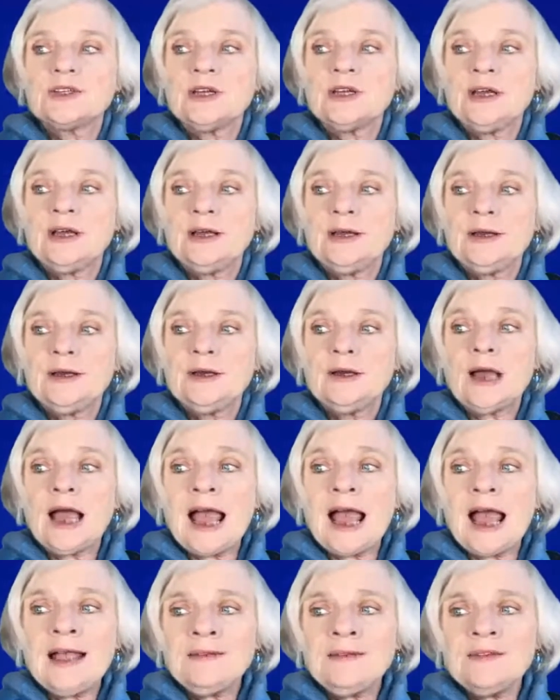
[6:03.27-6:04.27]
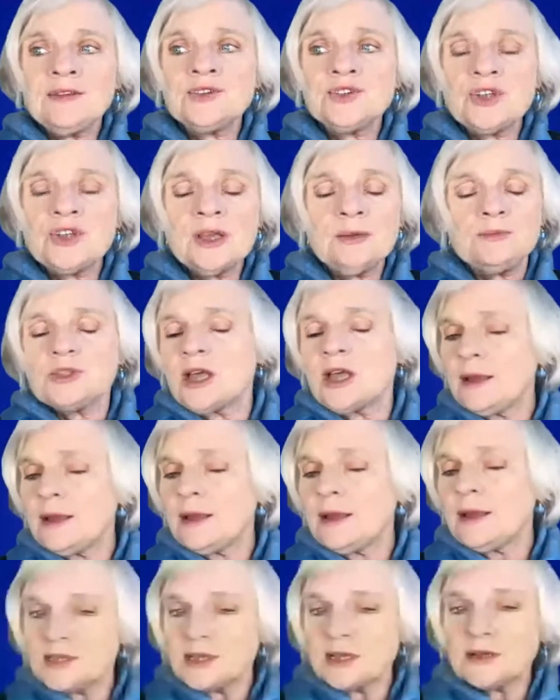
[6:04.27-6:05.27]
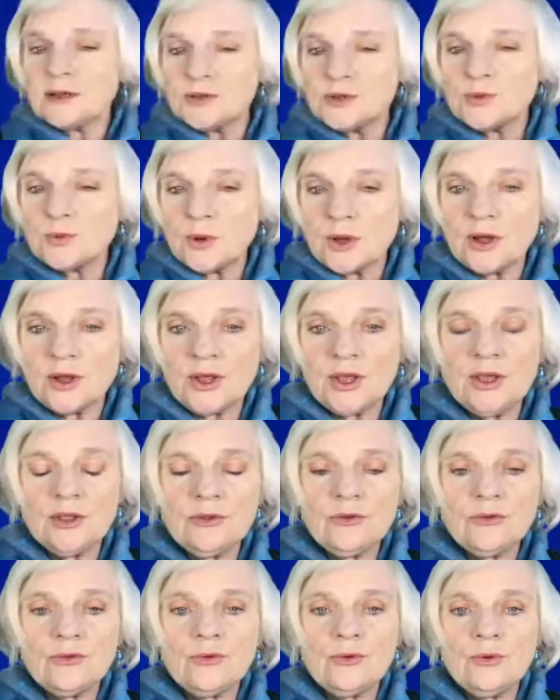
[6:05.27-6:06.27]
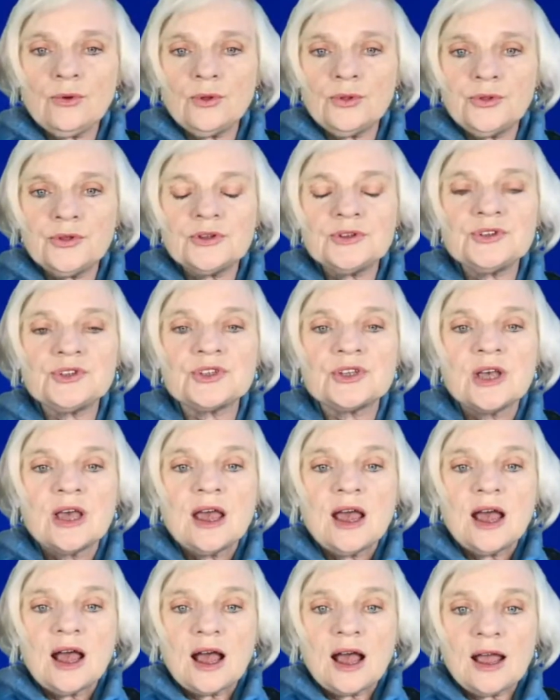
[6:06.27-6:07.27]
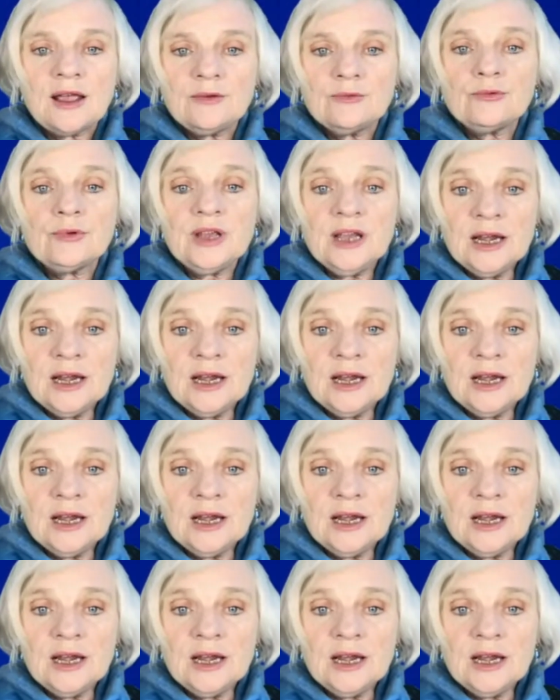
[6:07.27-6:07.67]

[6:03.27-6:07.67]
But at the same time as I was working through all this,